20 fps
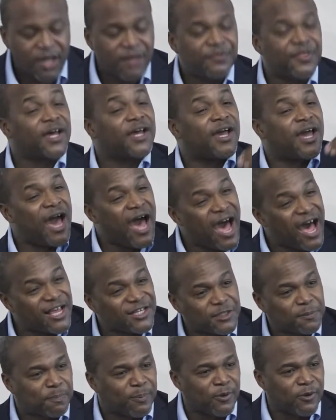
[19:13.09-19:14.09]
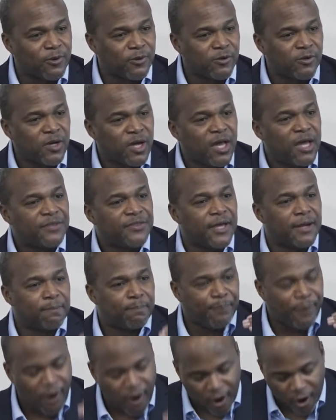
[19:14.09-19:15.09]
the gospel
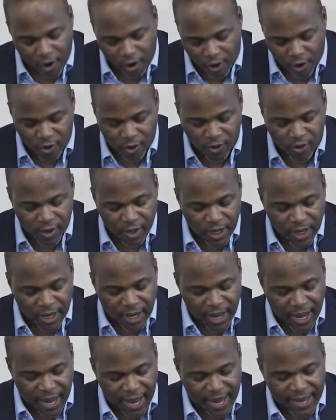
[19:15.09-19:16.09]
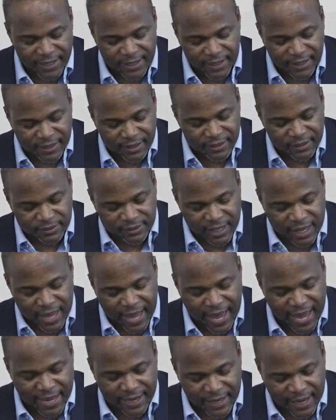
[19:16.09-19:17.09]
that Paul had
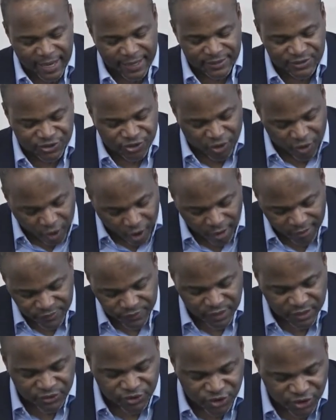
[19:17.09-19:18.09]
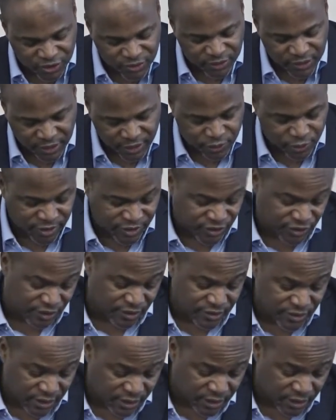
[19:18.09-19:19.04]
taught the Christians in